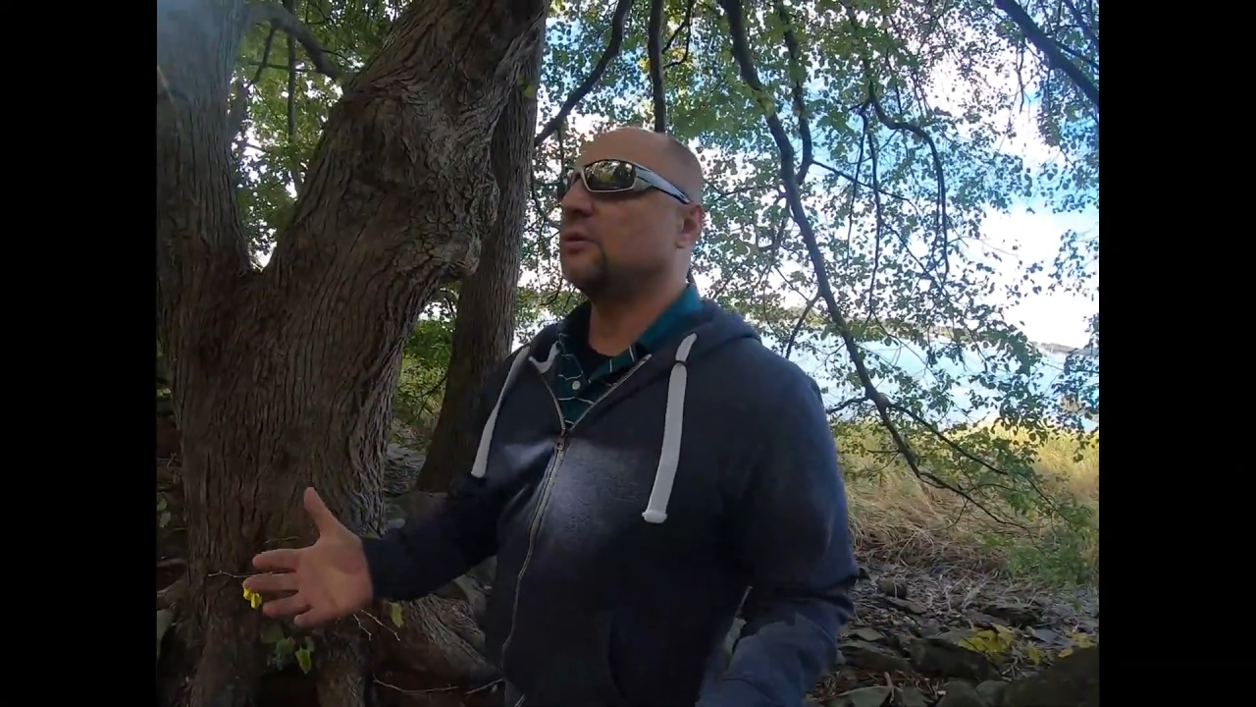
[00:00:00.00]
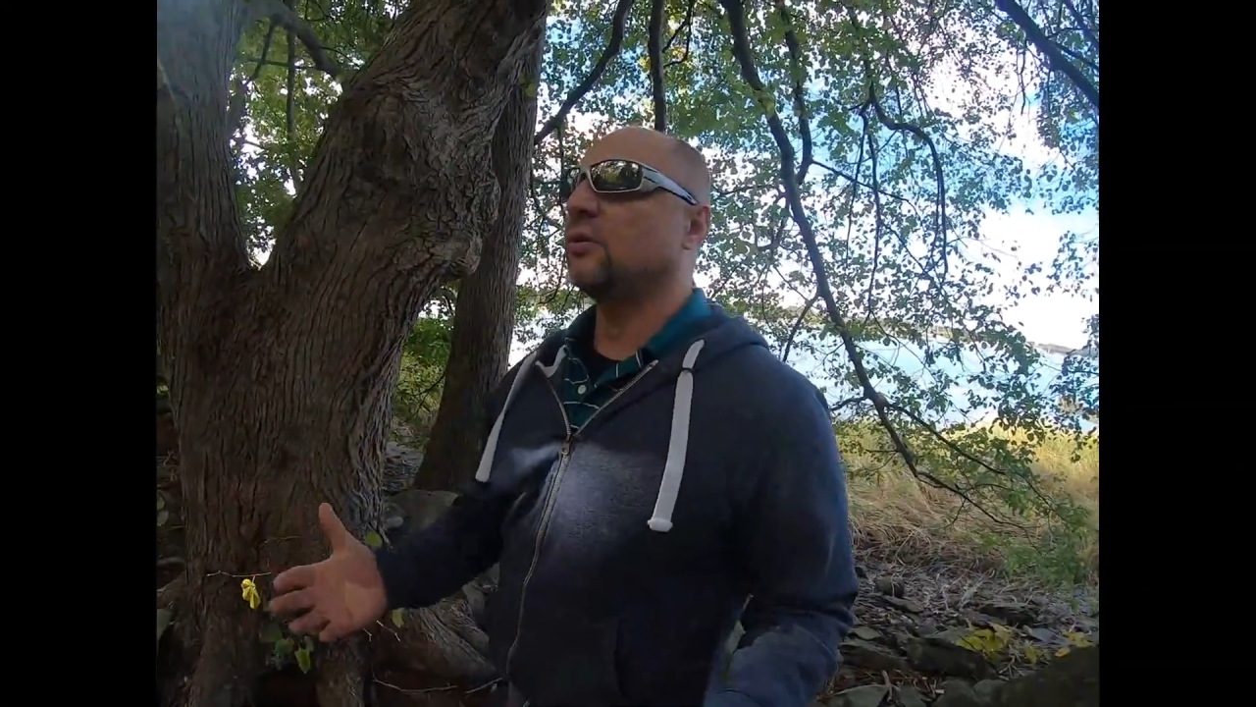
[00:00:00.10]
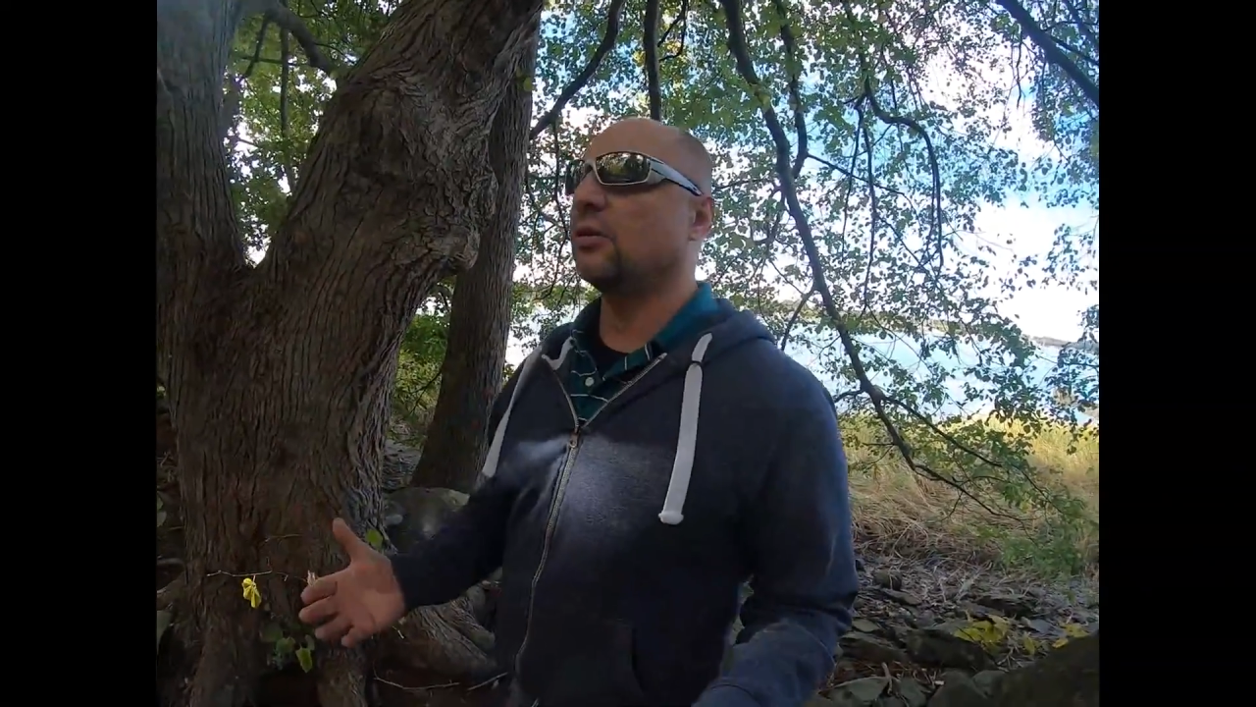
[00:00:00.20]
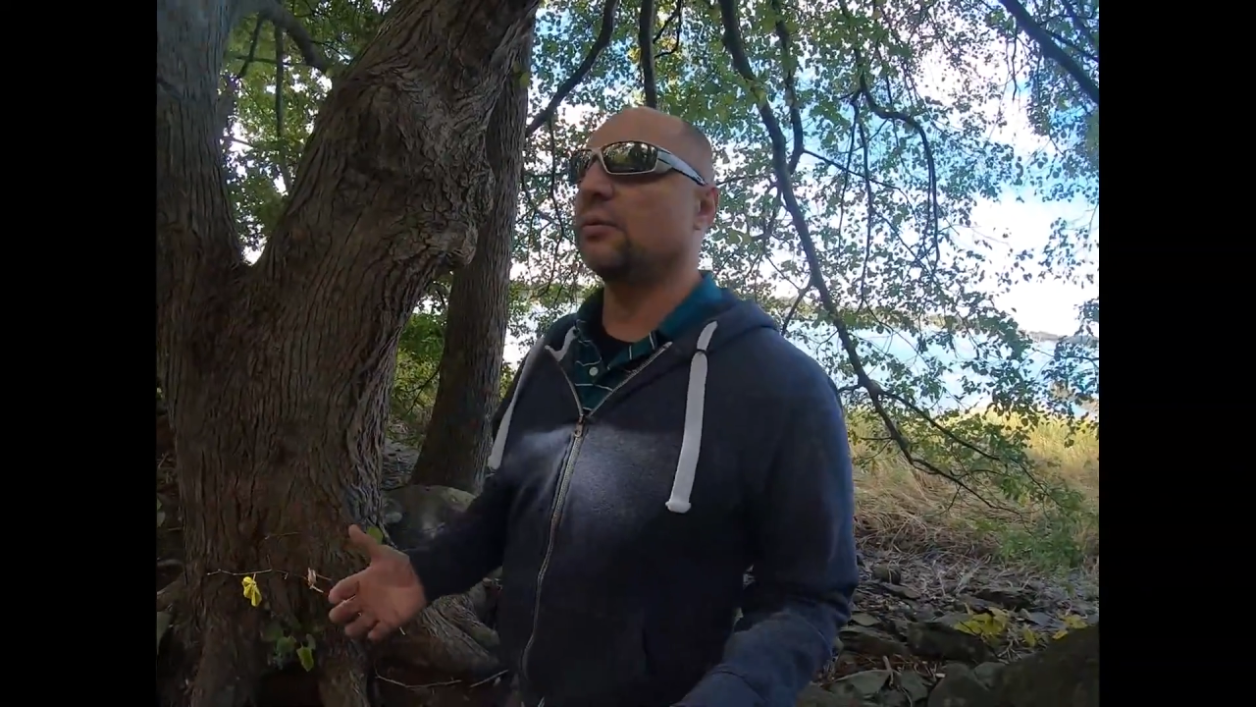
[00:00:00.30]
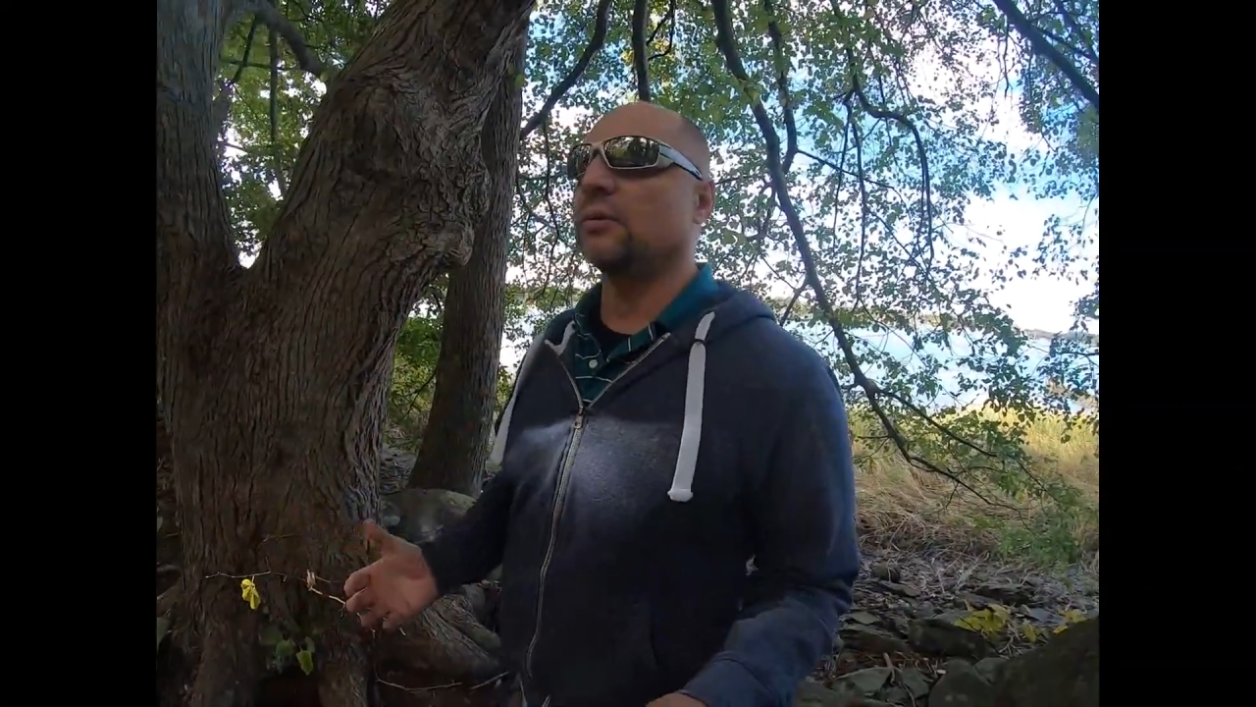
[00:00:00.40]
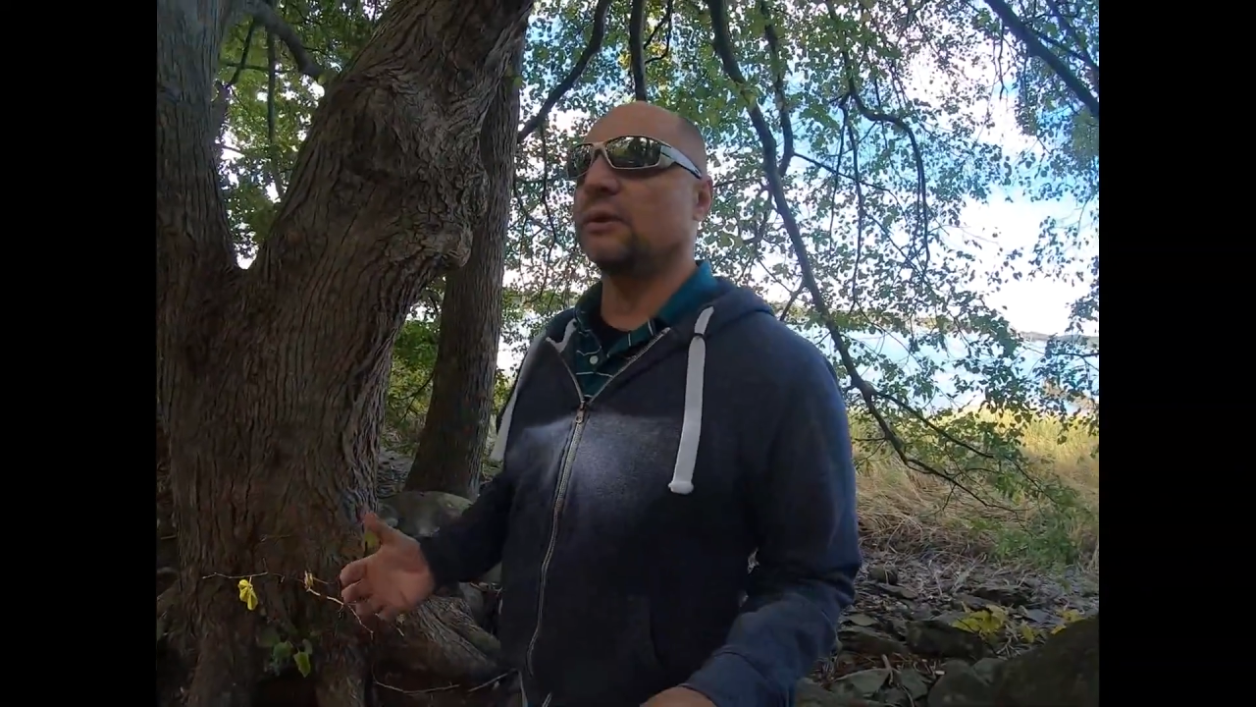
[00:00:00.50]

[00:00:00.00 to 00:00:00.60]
horrible,